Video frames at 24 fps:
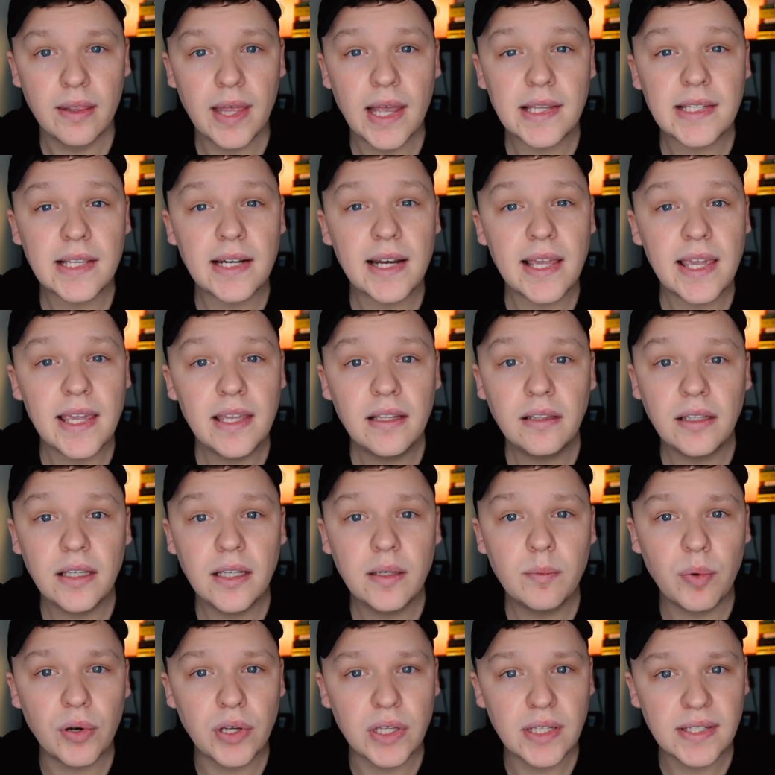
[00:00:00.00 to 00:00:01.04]
That's an
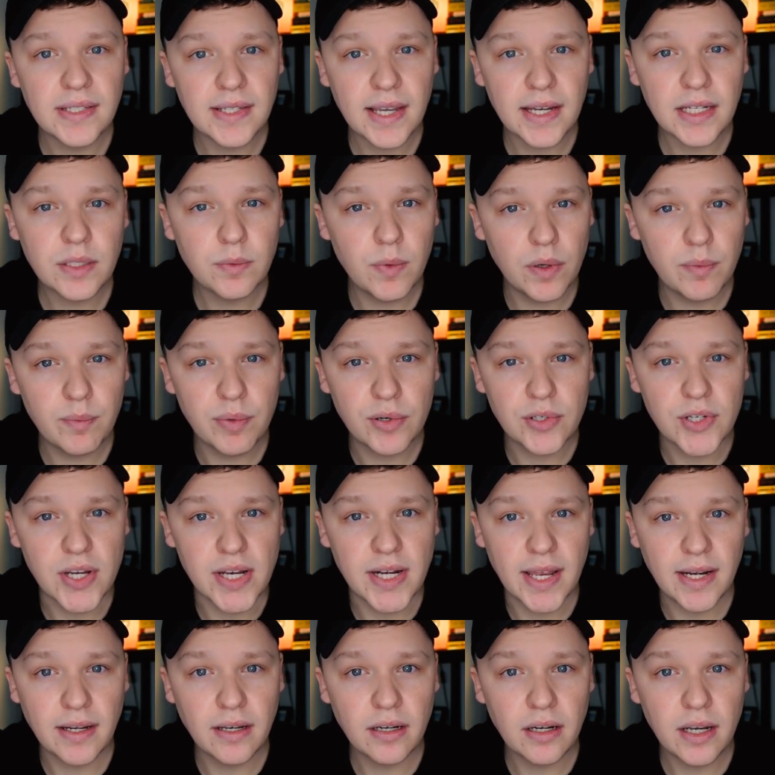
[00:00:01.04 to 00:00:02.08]

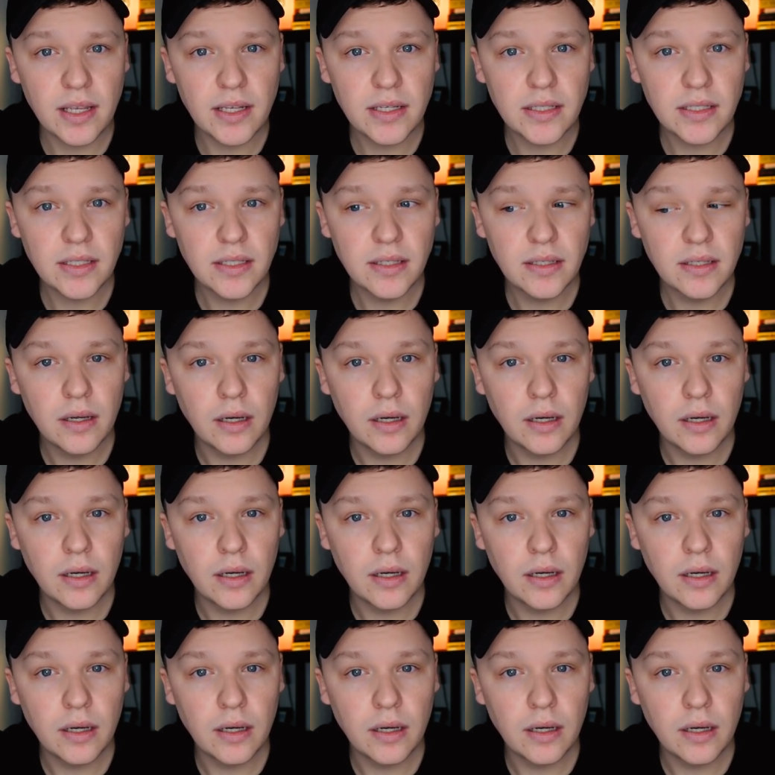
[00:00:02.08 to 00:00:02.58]
18.61% increase